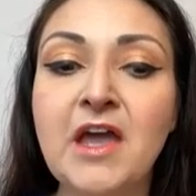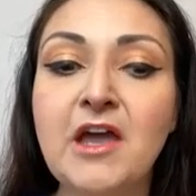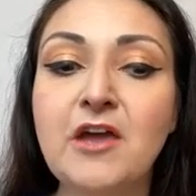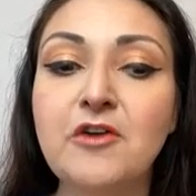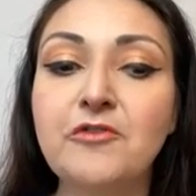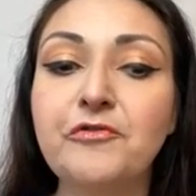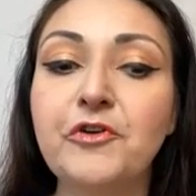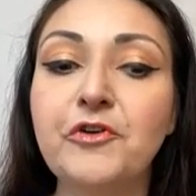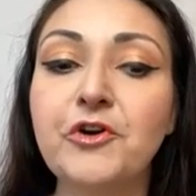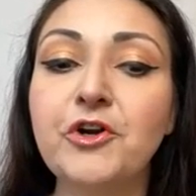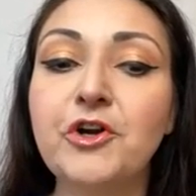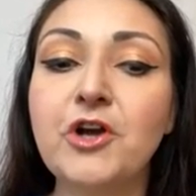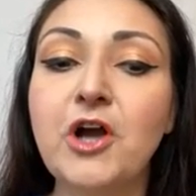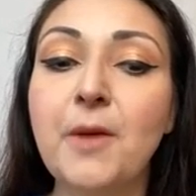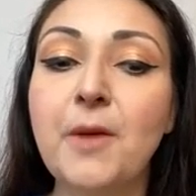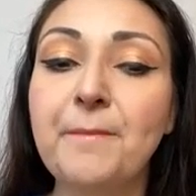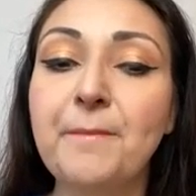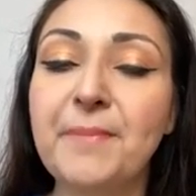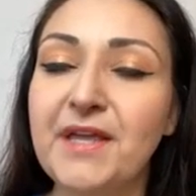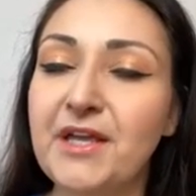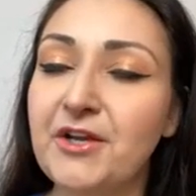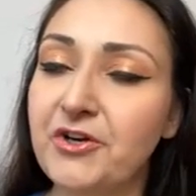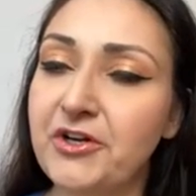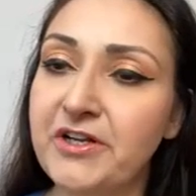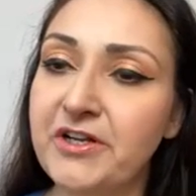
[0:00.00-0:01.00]
For
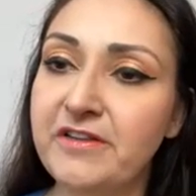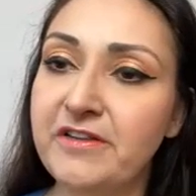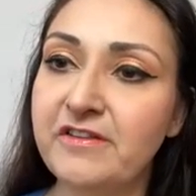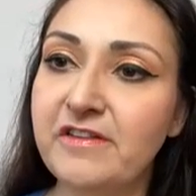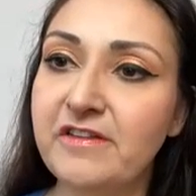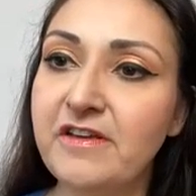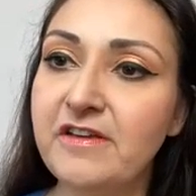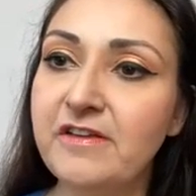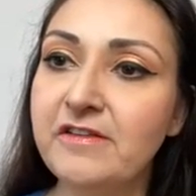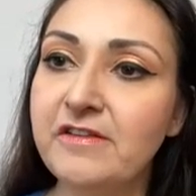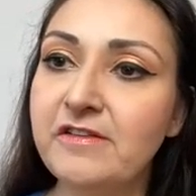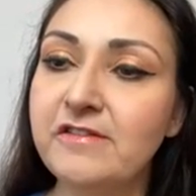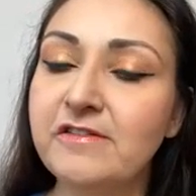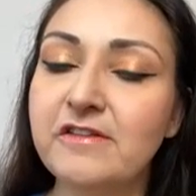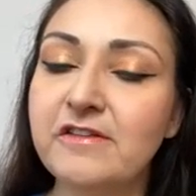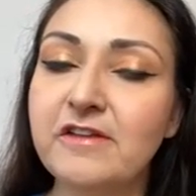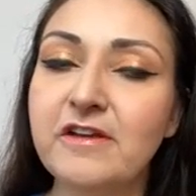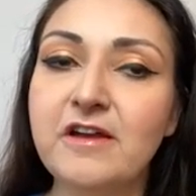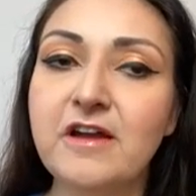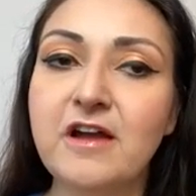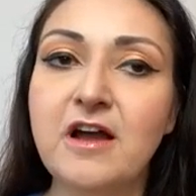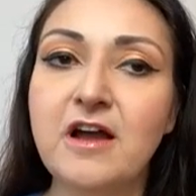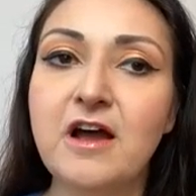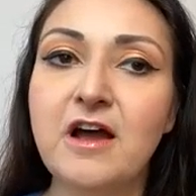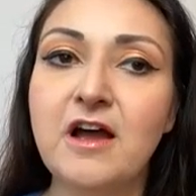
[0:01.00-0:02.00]
appearances,
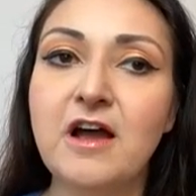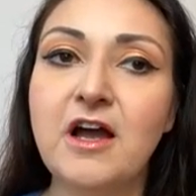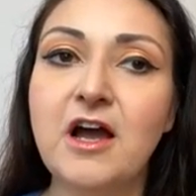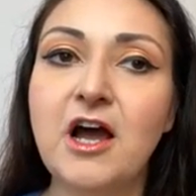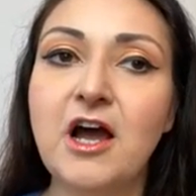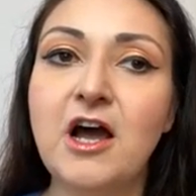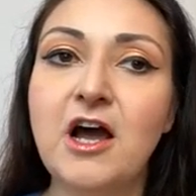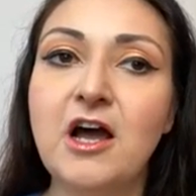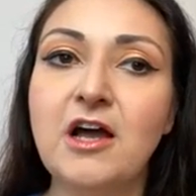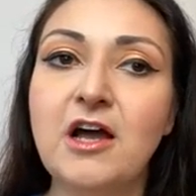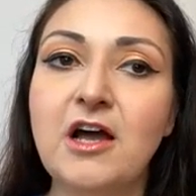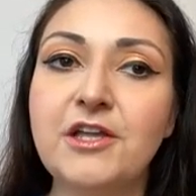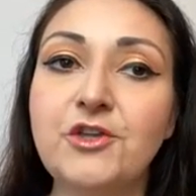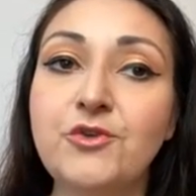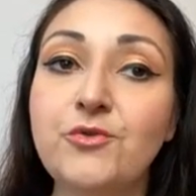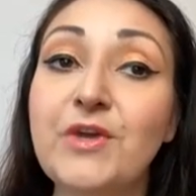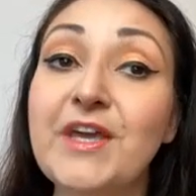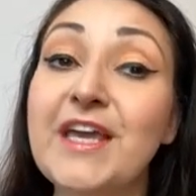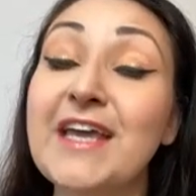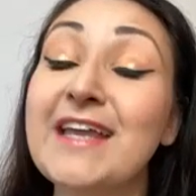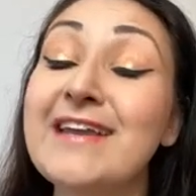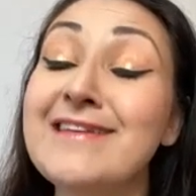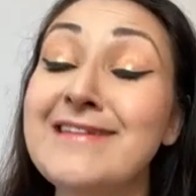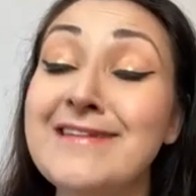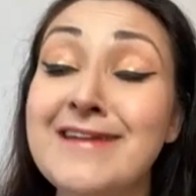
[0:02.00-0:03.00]
you
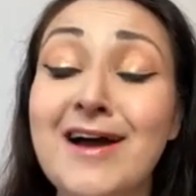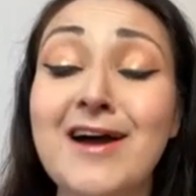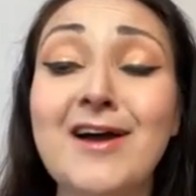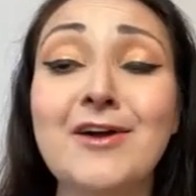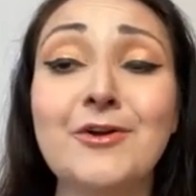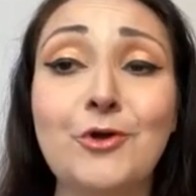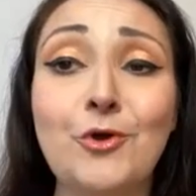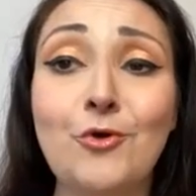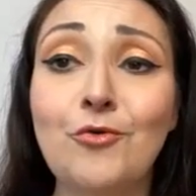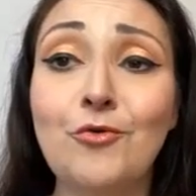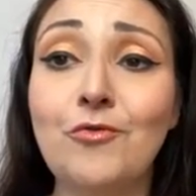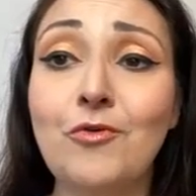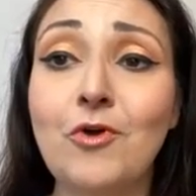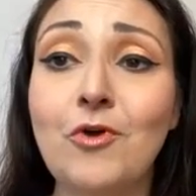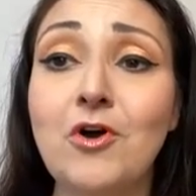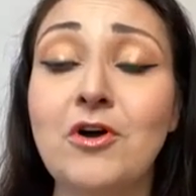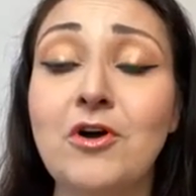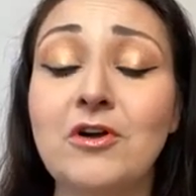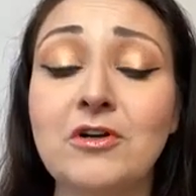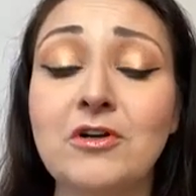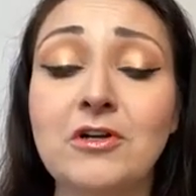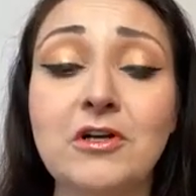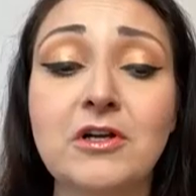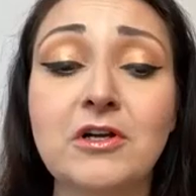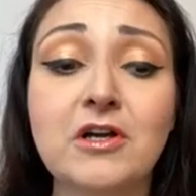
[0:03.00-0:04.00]
cannot go
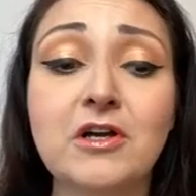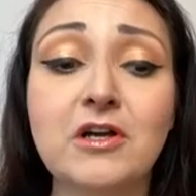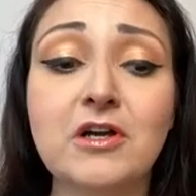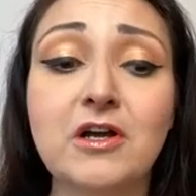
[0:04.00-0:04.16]
wrong.